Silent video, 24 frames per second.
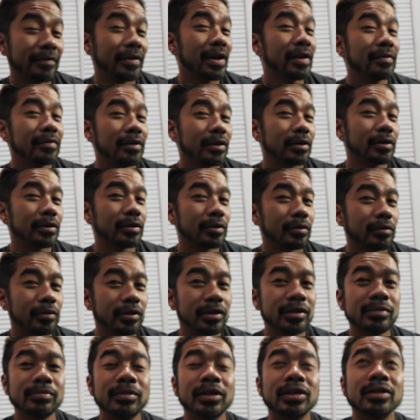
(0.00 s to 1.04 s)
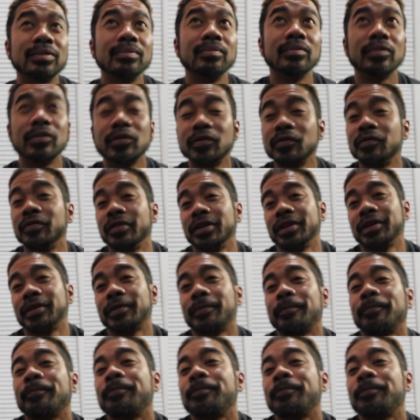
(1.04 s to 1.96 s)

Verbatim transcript: favorite Christmas movie.